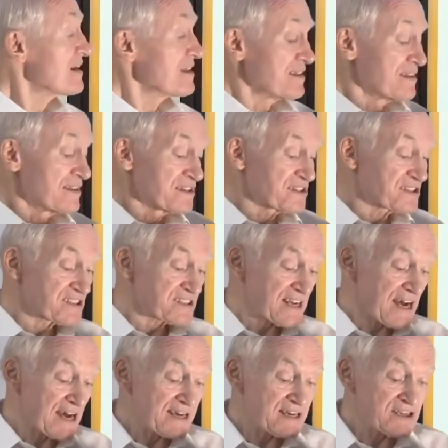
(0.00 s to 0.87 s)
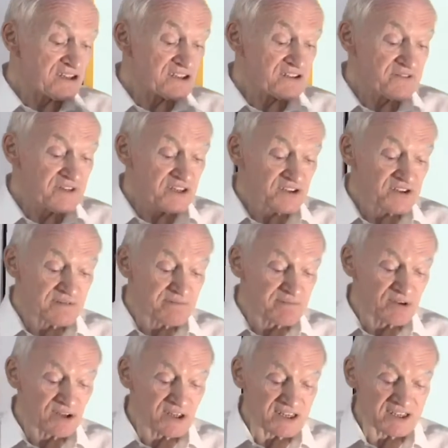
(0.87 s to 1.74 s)
this science fiction
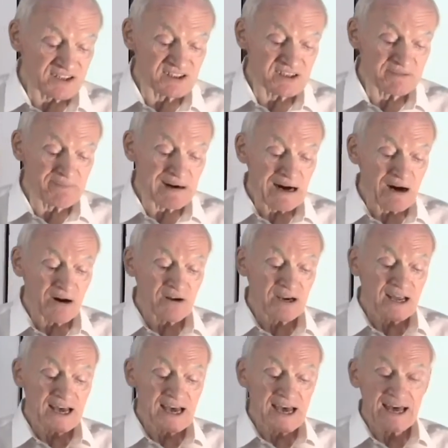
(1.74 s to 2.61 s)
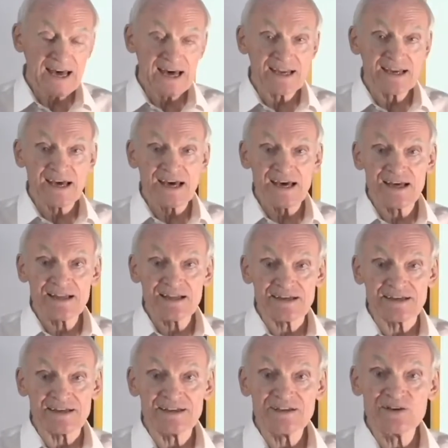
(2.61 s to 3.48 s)
book is about an
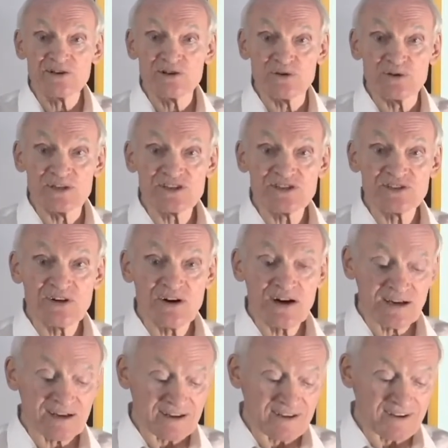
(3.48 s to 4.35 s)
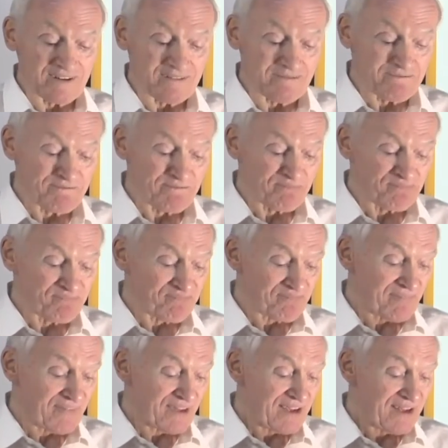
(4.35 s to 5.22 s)
alien who is naughty.
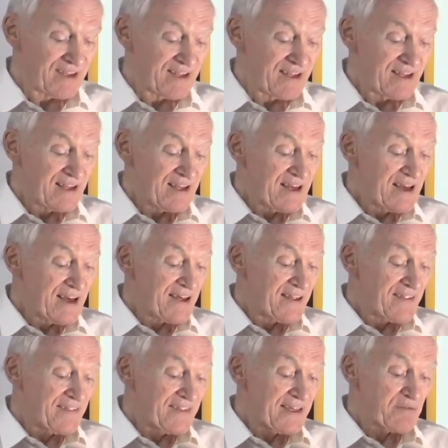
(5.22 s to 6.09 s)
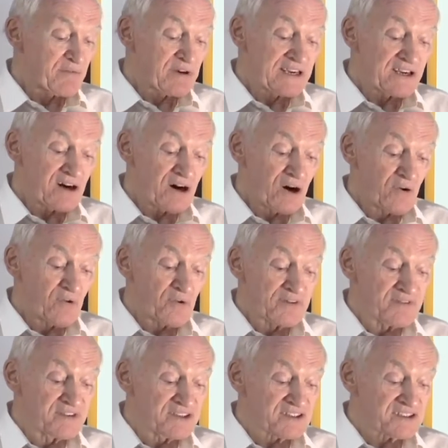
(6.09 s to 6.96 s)
Then we know
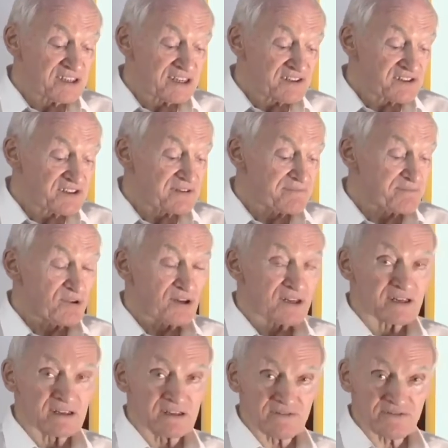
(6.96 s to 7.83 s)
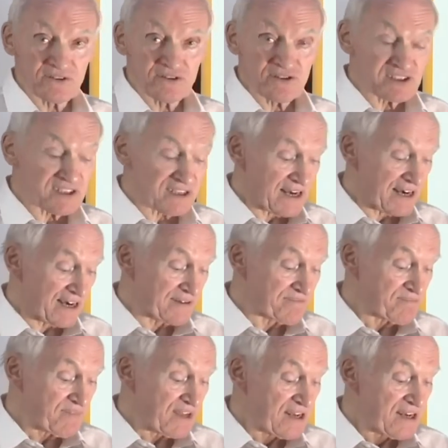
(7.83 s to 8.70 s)
we discussed the book in the first
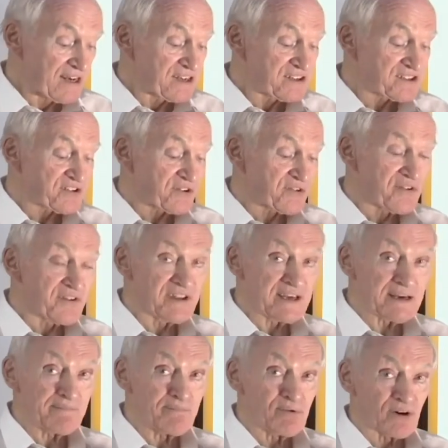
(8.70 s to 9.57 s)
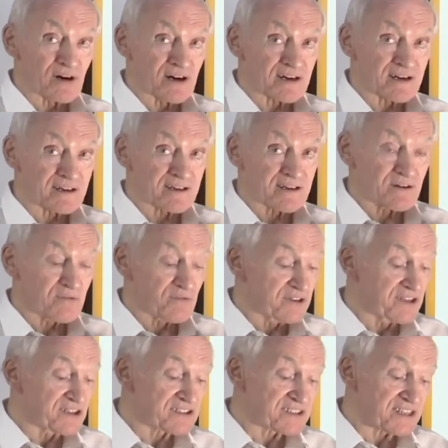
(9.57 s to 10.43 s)
line, so the book, we're
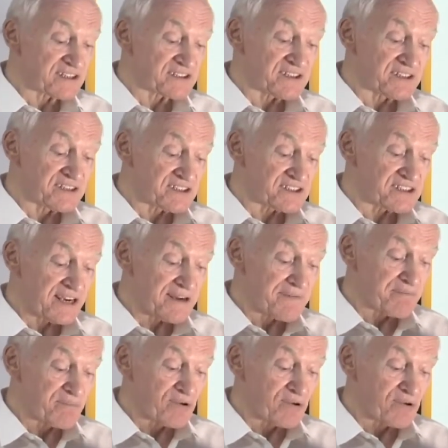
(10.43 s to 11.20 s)
discussing the same